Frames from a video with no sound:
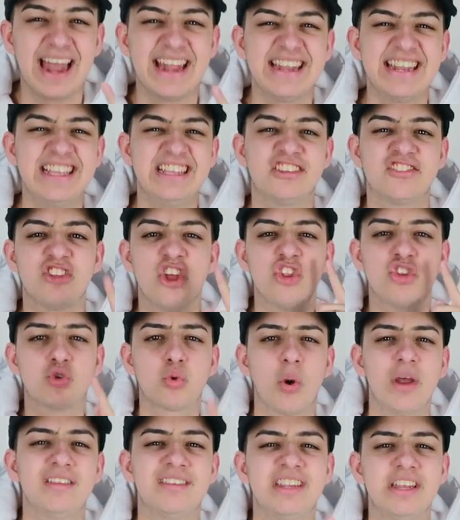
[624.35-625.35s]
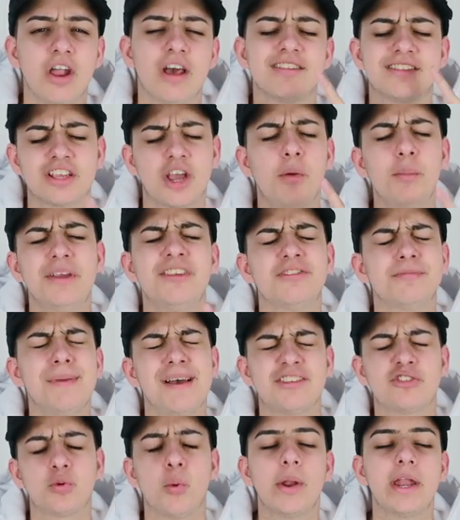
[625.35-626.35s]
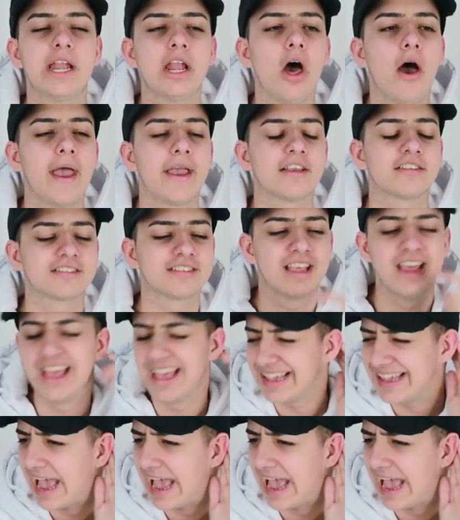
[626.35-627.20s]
at least 20 likes. Can we smash 20 likes?